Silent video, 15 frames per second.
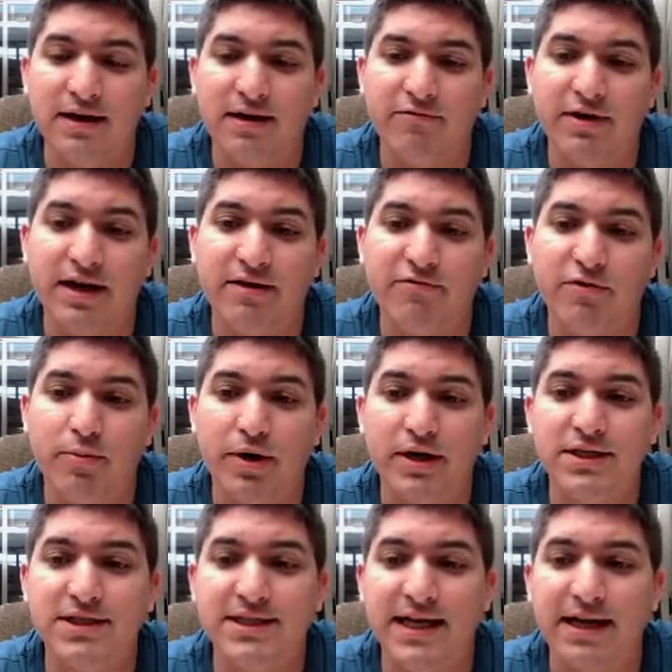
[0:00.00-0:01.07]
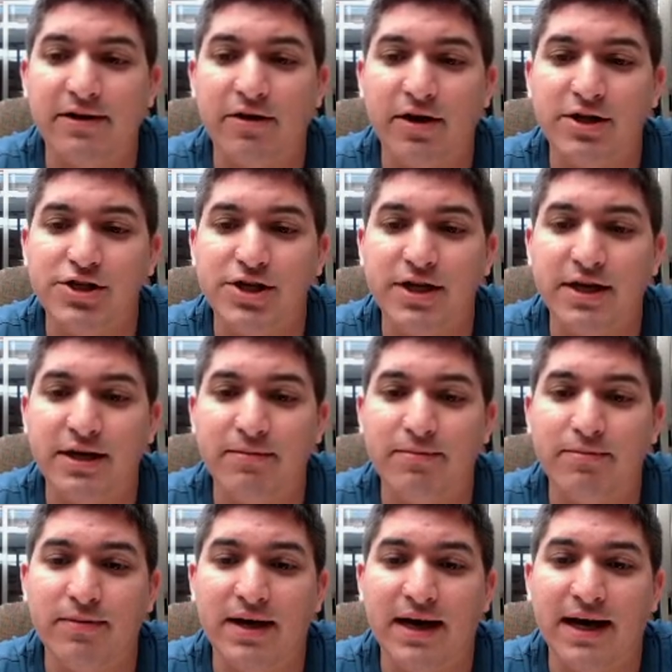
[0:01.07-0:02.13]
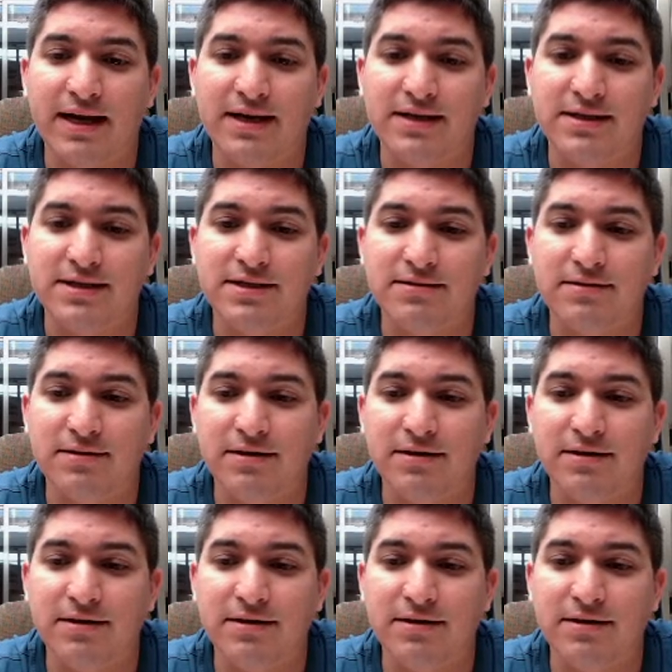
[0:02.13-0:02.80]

really robust technology, and